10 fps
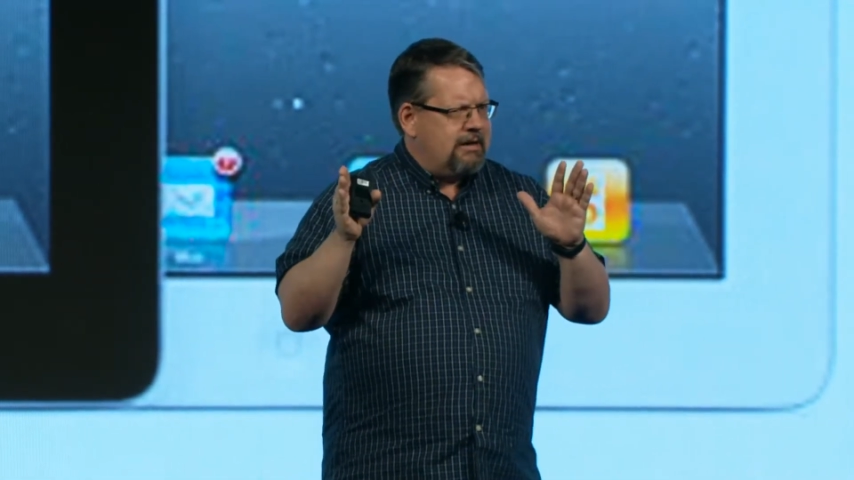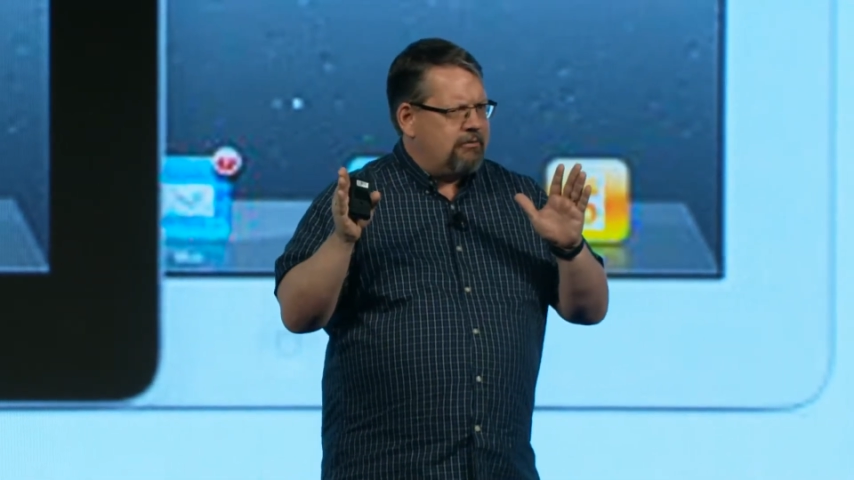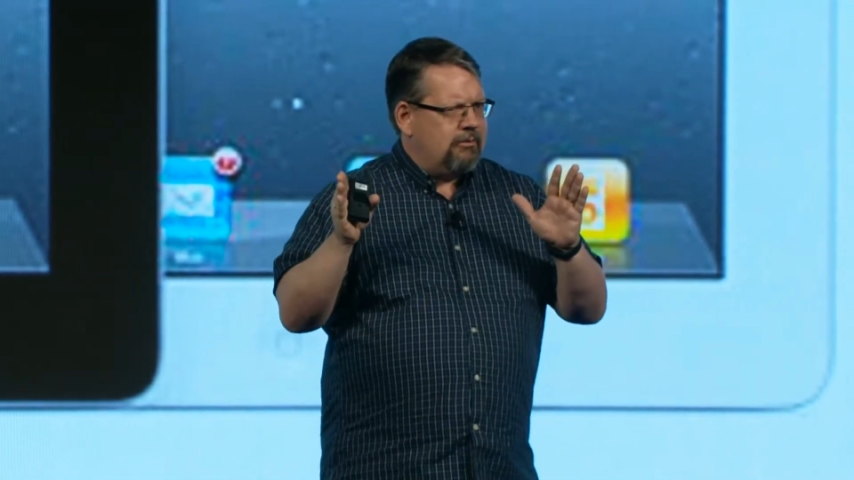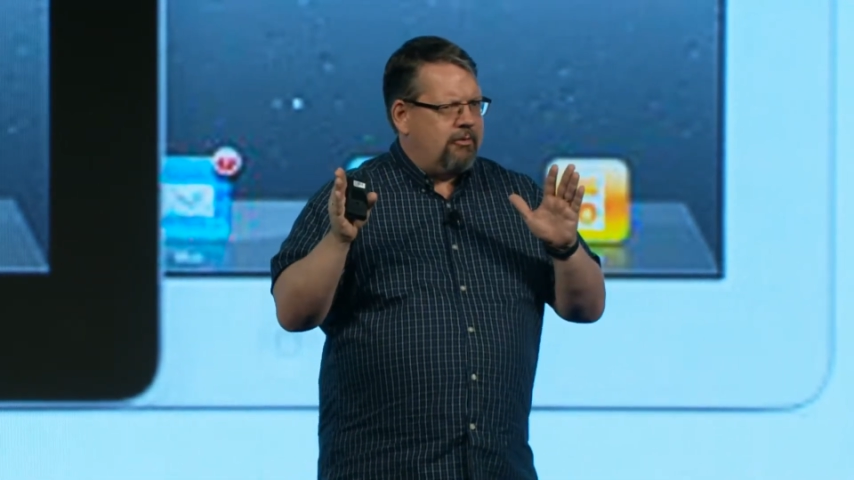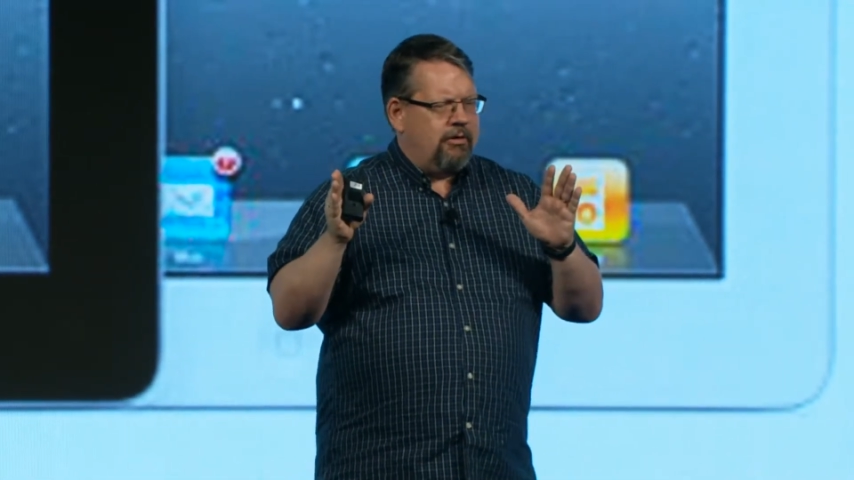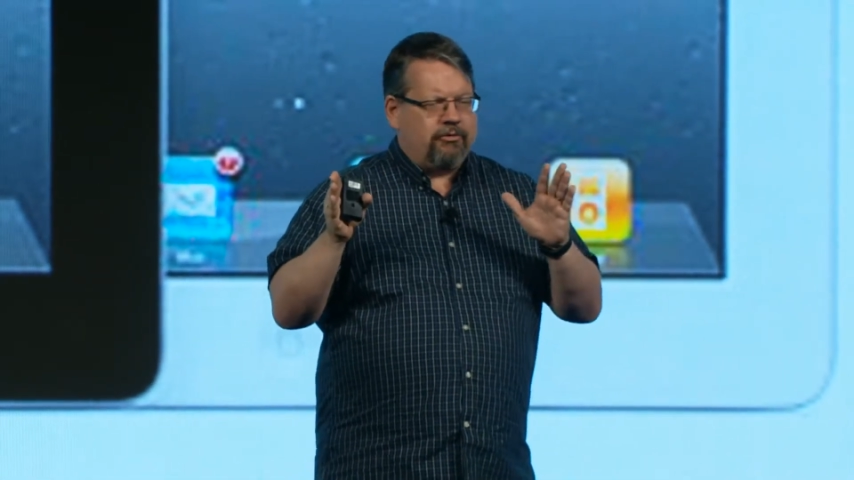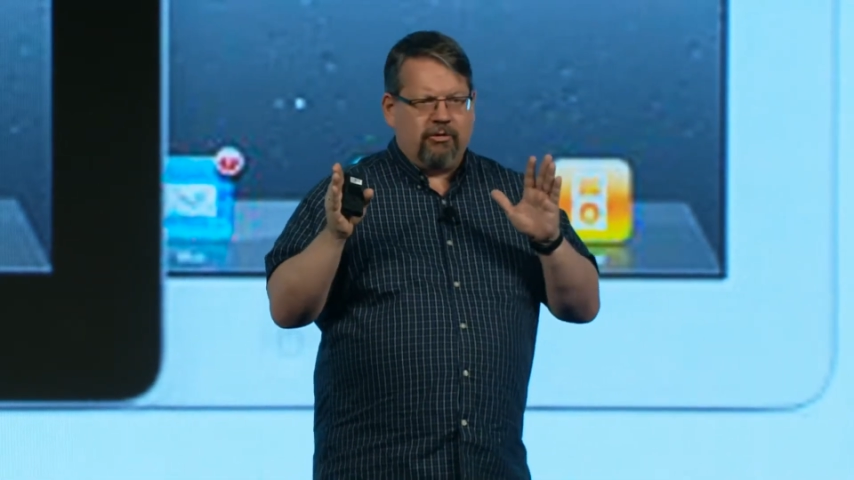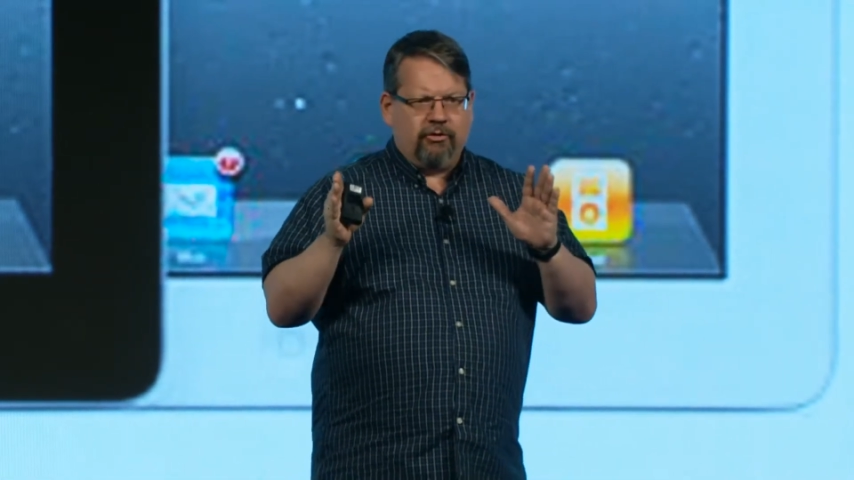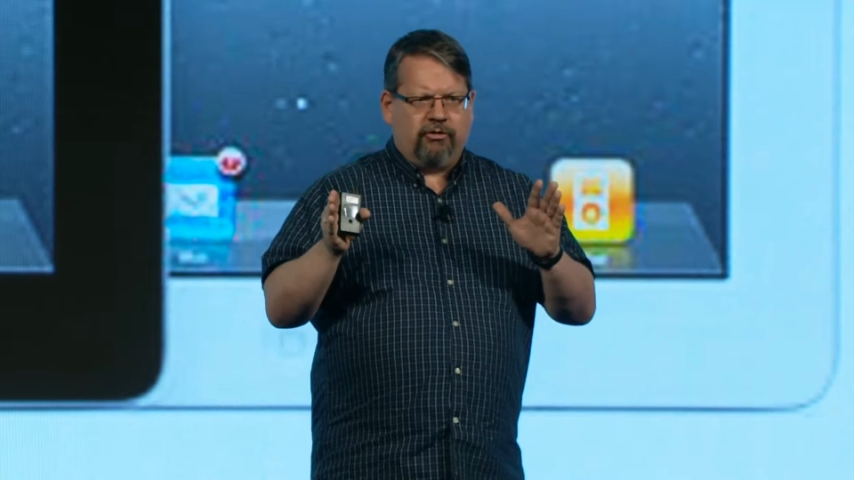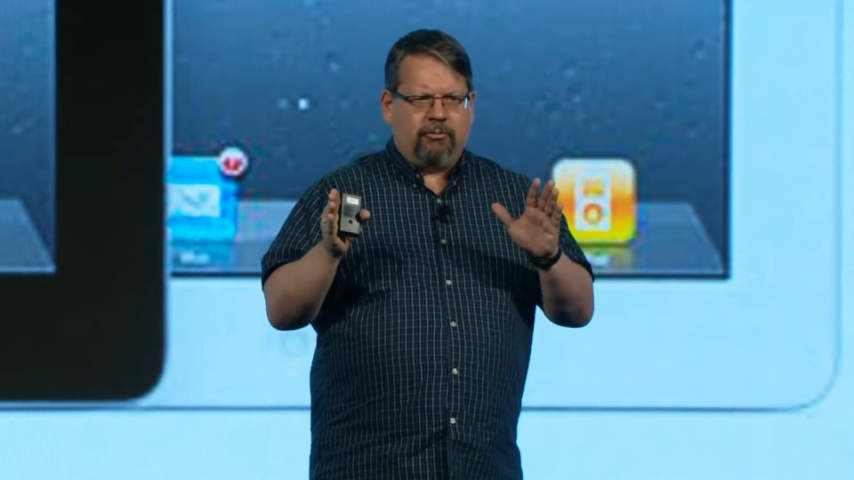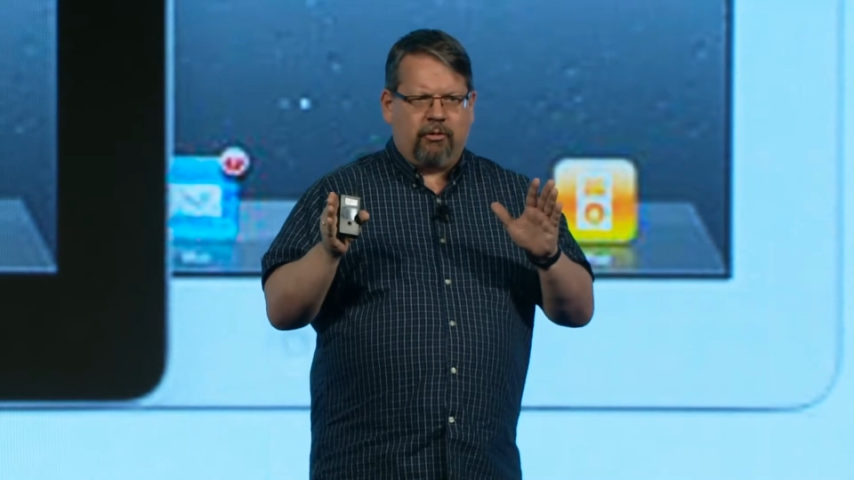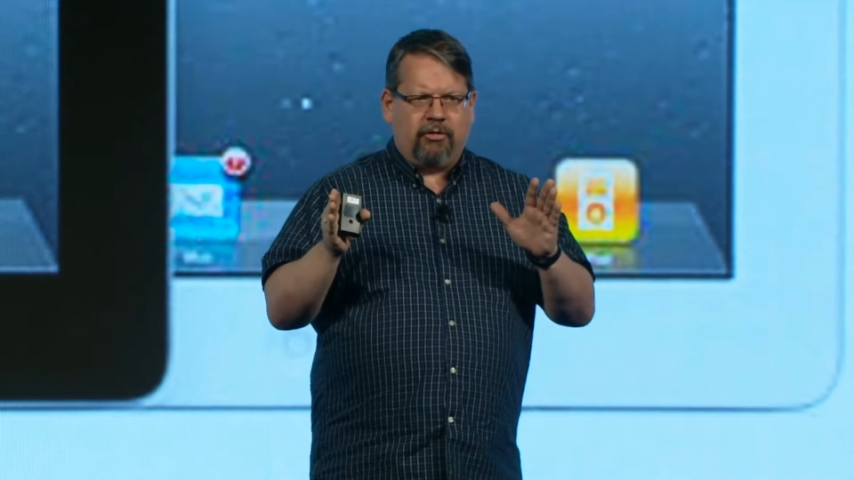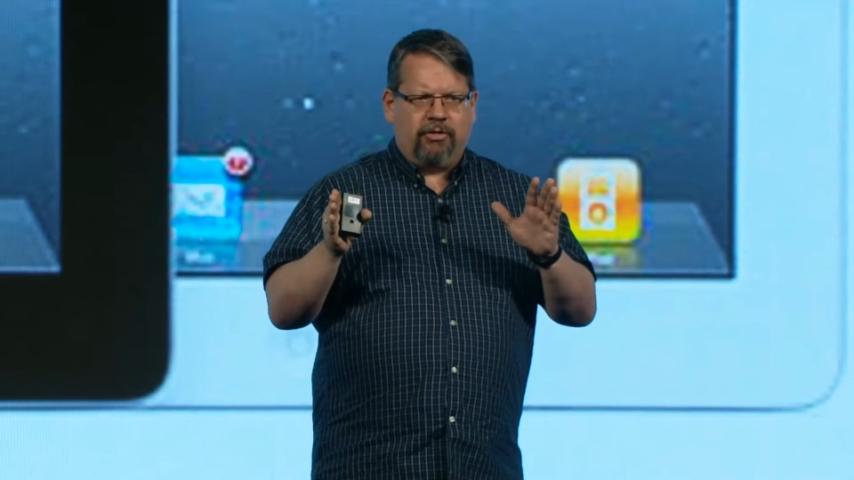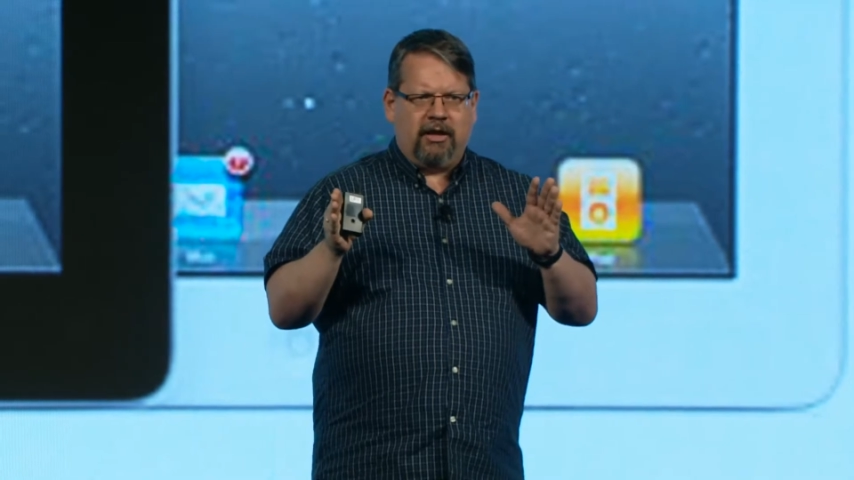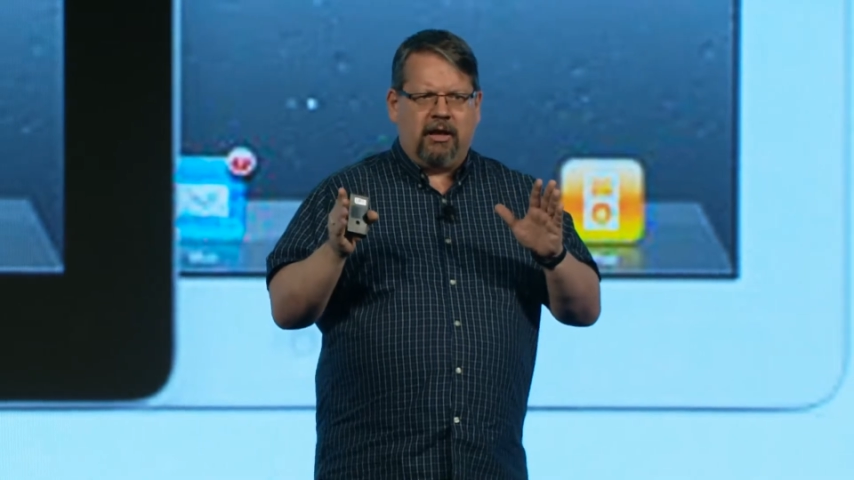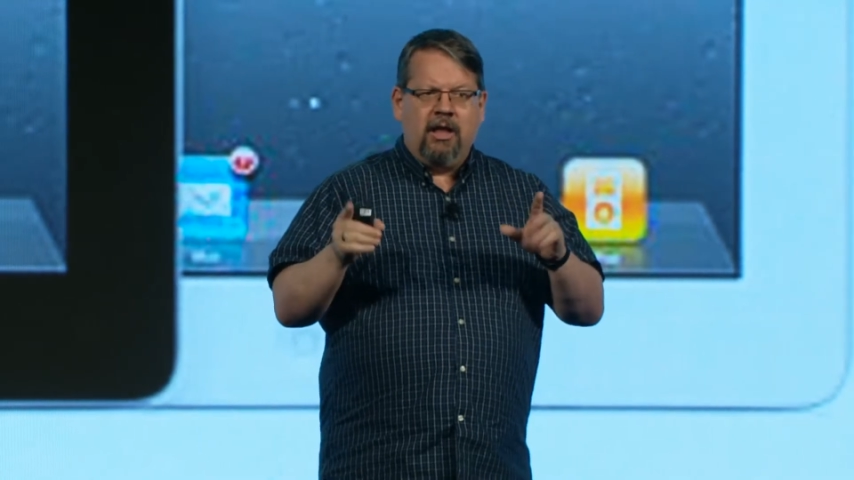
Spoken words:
run well was the most important thing.